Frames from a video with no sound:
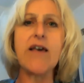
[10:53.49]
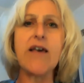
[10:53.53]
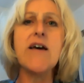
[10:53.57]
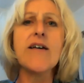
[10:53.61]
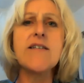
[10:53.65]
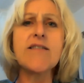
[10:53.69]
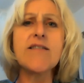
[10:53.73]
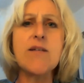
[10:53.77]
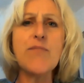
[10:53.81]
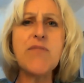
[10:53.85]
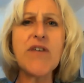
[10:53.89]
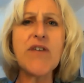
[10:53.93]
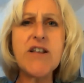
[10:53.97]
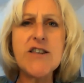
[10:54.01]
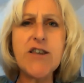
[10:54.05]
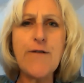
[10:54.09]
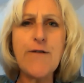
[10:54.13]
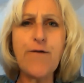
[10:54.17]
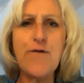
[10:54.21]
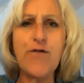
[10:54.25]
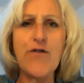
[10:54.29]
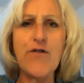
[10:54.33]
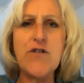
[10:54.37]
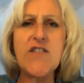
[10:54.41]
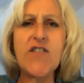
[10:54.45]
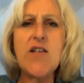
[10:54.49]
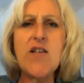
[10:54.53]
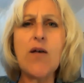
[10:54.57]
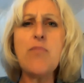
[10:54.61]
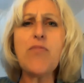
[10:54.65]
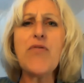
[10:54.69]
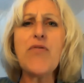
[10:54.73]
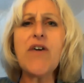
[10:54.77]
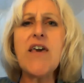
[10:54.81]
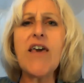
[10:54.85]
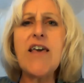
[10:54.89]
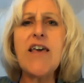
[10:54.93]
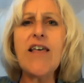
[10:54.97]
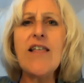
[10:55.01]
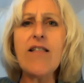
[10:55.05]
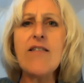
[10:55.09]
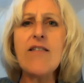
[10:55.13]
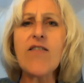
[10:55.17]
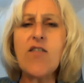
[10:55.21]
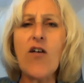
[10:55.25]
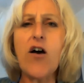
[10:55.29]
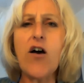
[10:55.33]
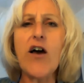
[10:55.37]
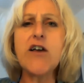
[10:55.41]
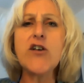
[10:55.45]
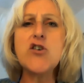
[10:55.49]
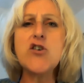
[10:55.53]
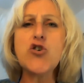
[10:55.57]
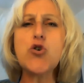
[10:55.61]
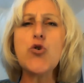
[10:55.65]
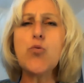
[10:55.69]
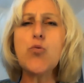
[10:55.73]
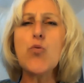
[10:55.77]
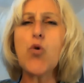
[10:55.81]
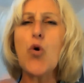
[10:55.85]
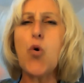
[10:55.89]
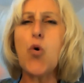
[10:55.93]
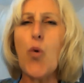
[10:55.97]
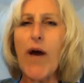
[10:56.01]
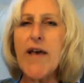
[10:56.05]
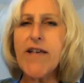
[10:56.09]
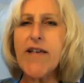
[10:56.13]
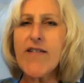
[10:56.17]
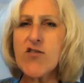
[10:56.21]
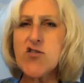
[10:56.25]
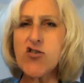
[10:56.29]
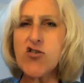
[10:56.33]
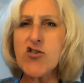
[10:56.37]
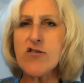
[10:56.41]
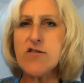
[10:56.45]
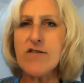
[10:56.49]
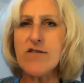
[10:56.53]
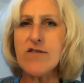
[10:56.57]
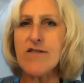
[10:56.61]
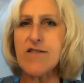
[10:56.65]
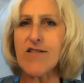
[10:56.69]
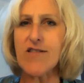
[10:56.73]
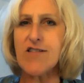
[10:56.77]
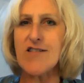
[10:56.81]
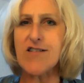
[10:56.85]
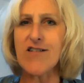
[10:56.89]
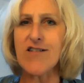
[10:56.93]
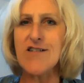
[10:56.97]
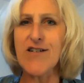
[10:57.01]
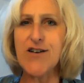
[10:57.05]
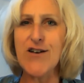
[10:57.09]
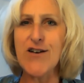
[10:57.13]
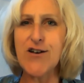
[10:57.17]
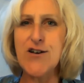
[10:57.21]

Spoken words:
something different, something inside you questions